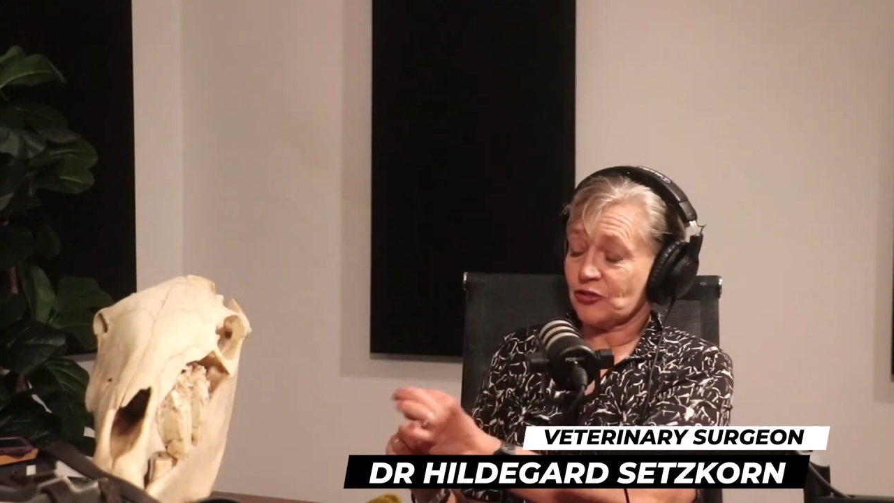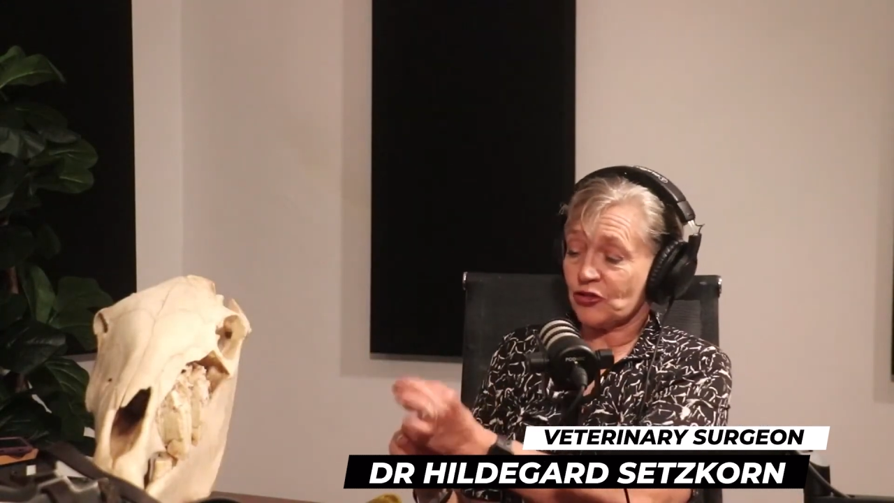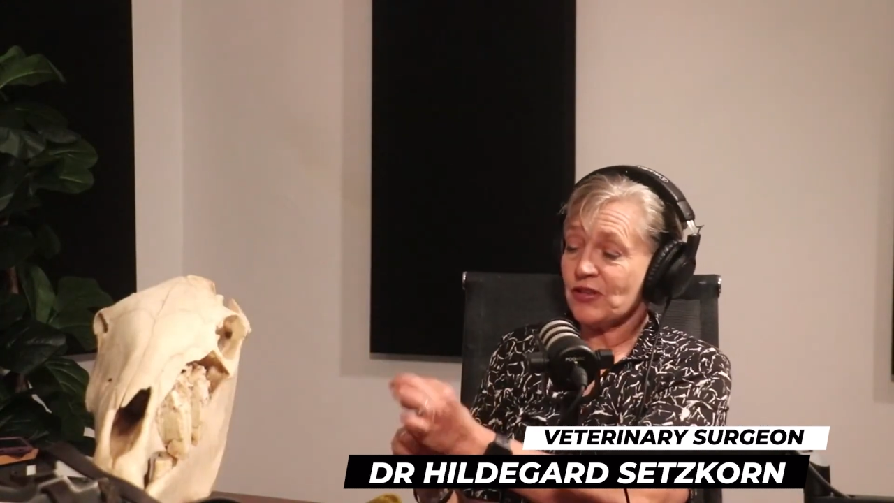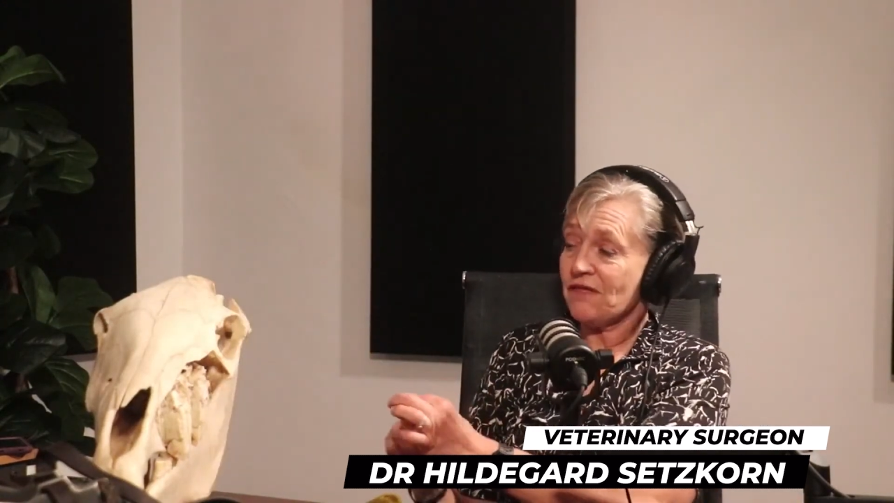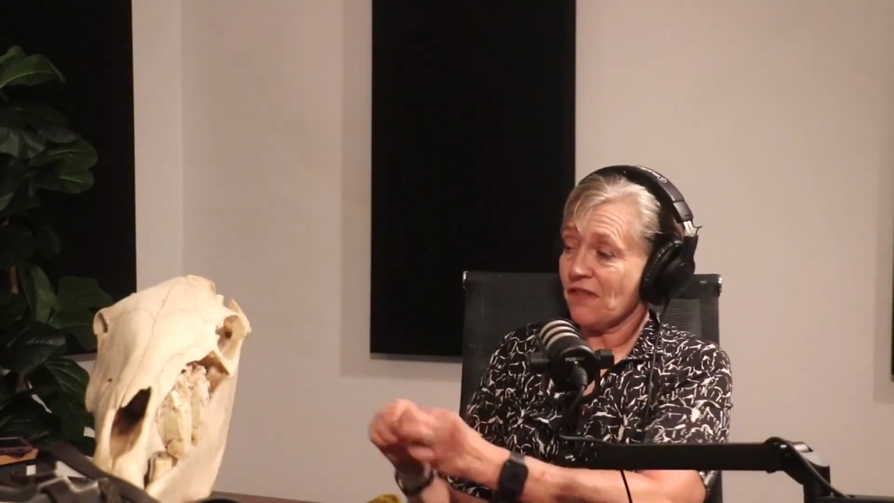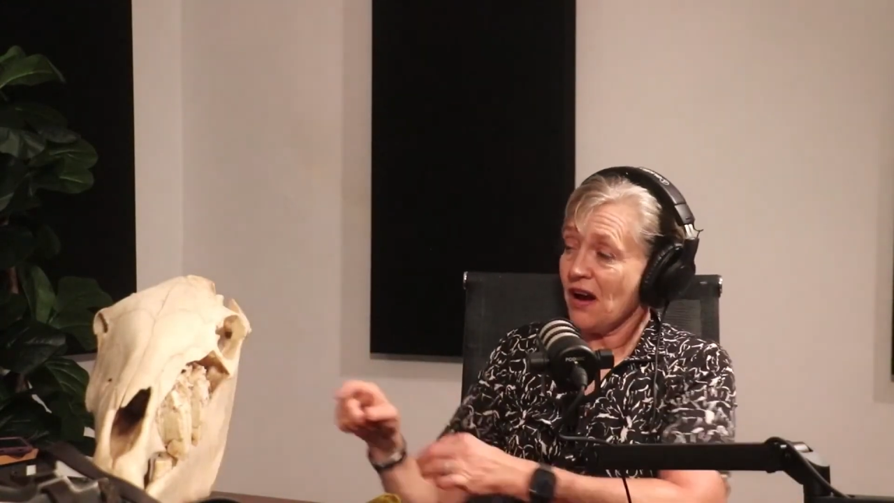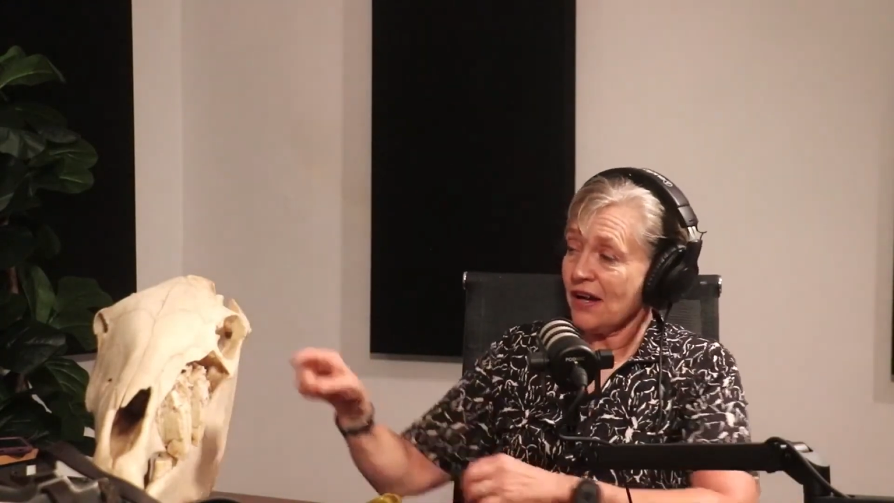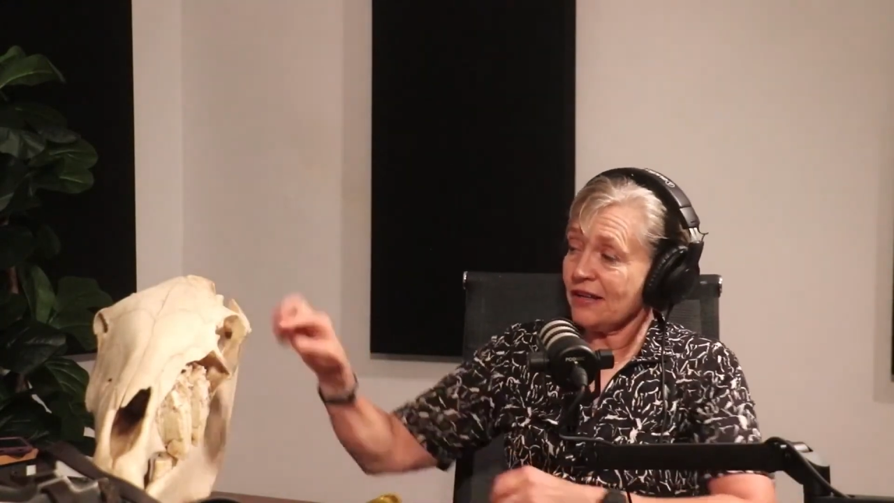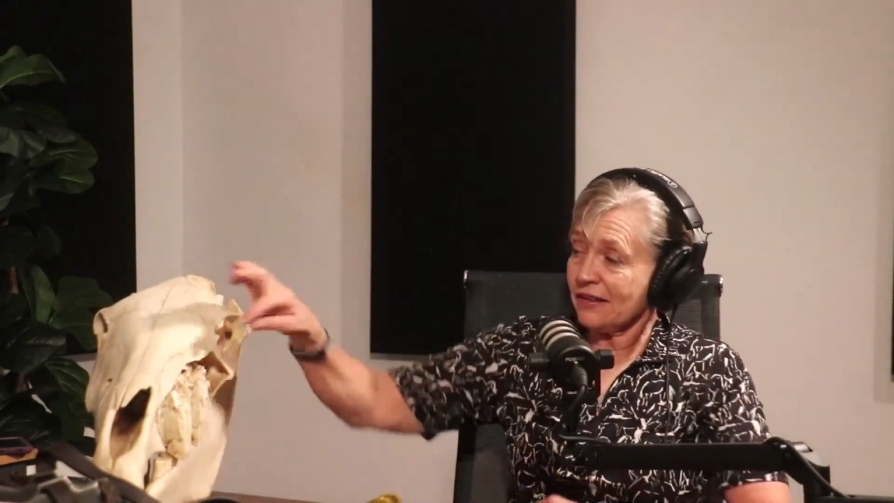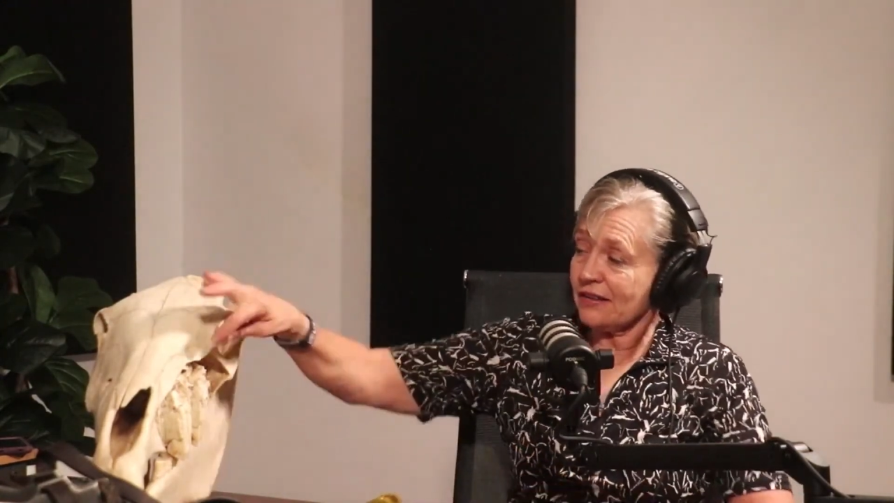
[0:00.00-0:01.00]
tree
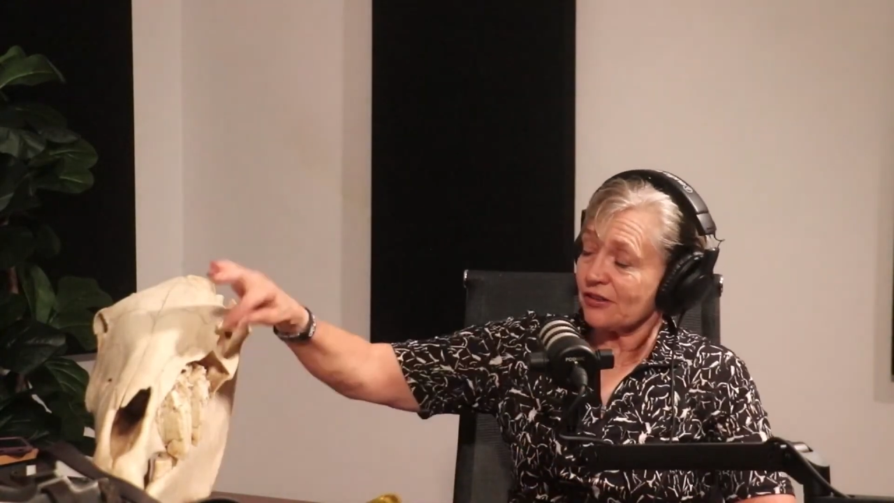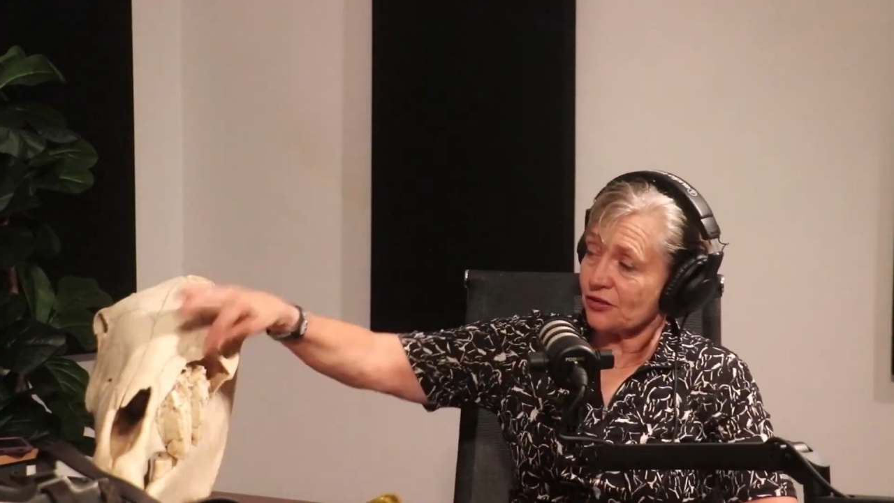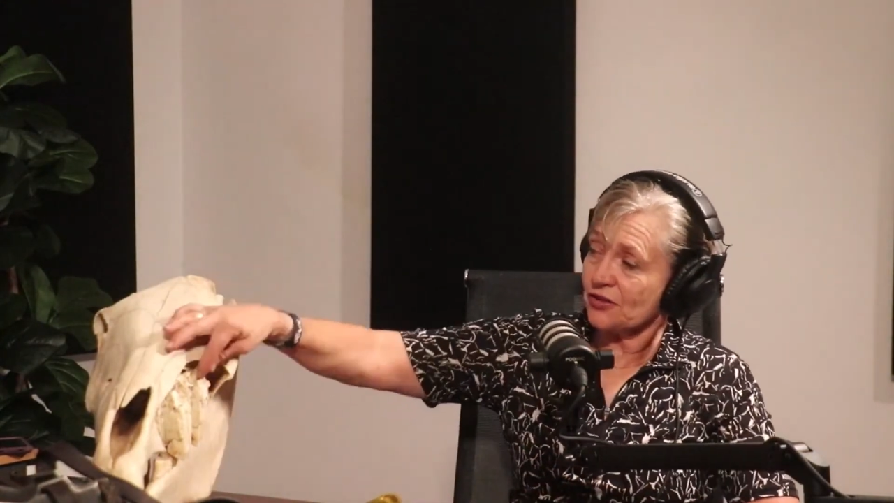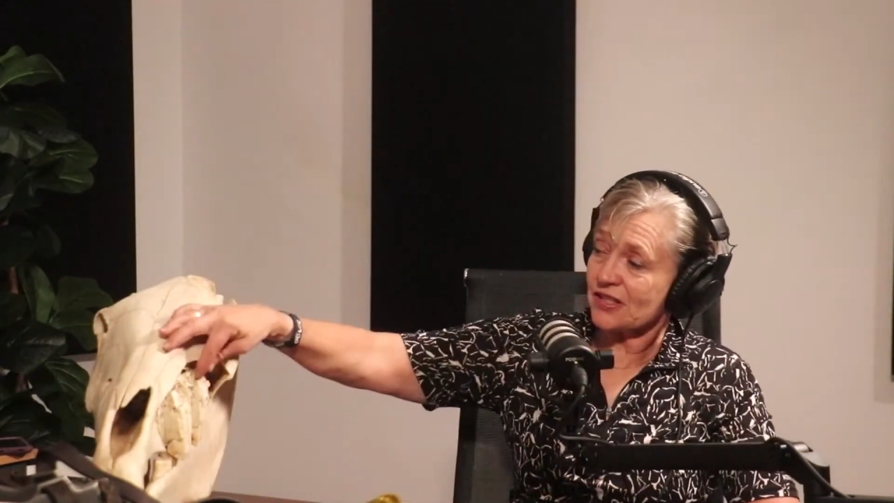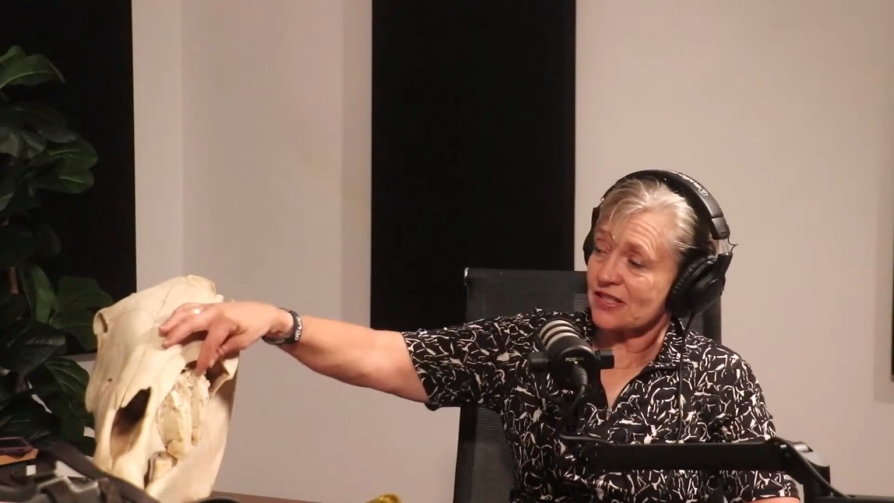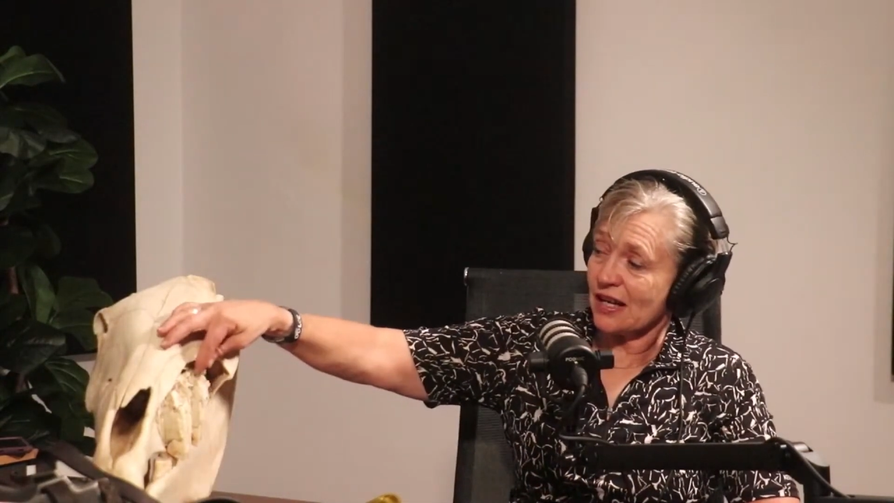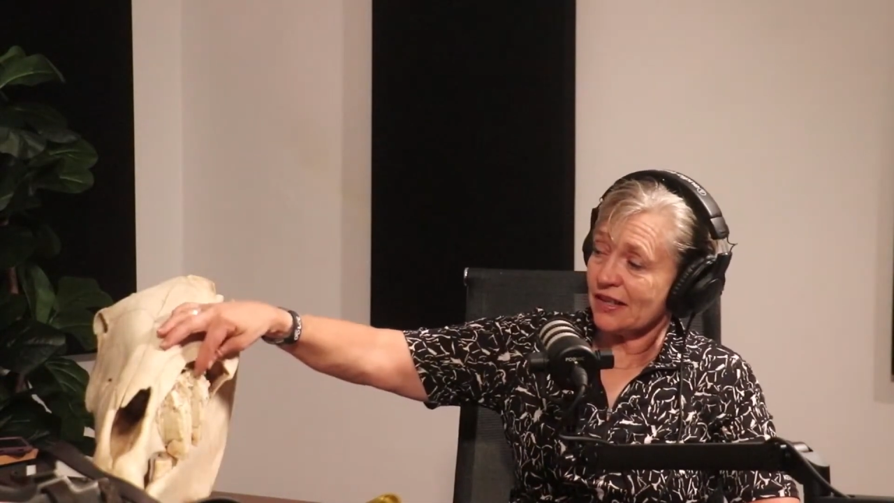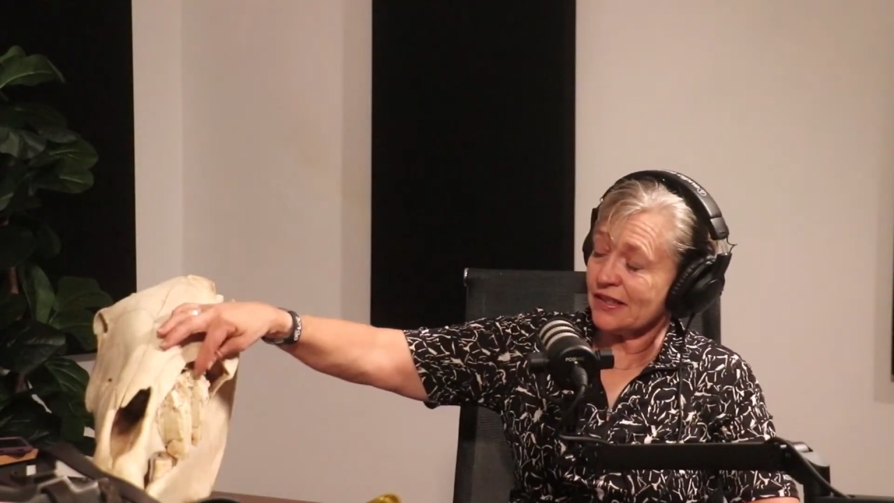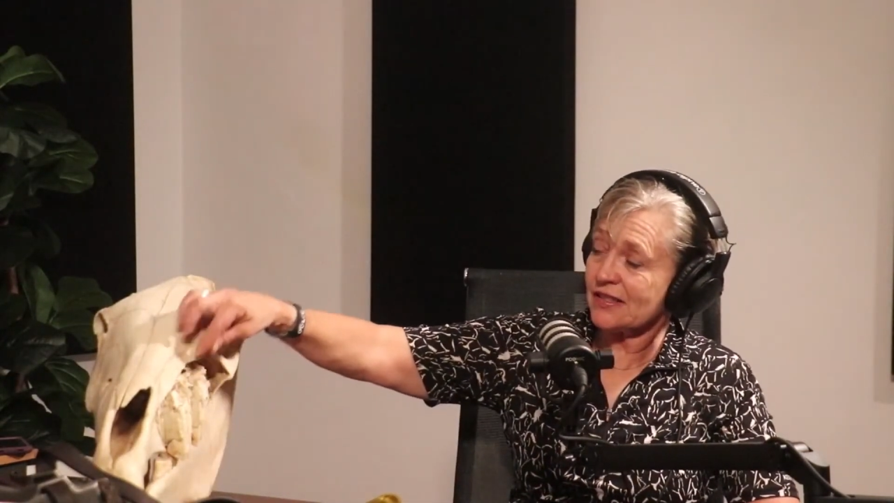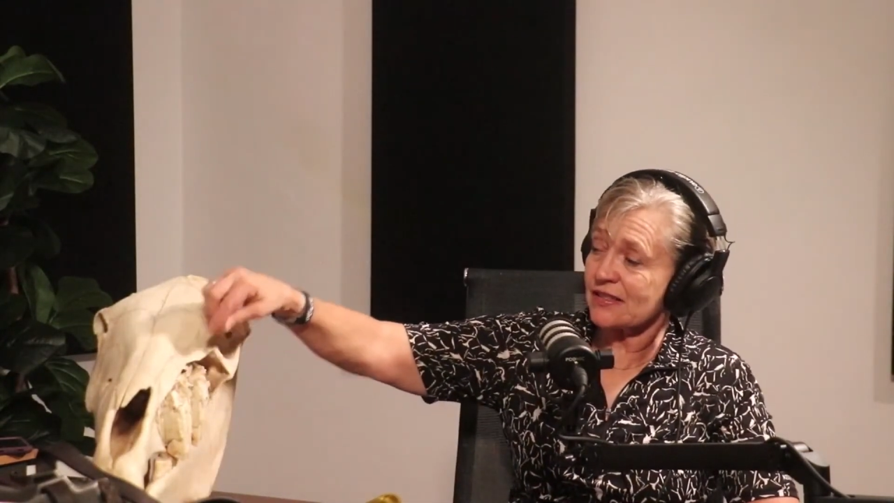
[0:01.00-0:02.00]
fine through the
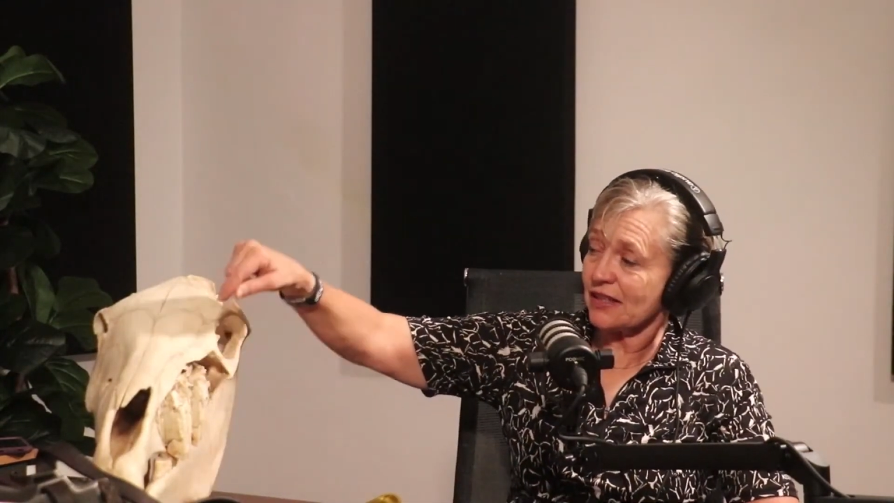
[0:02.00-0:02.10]
sinus,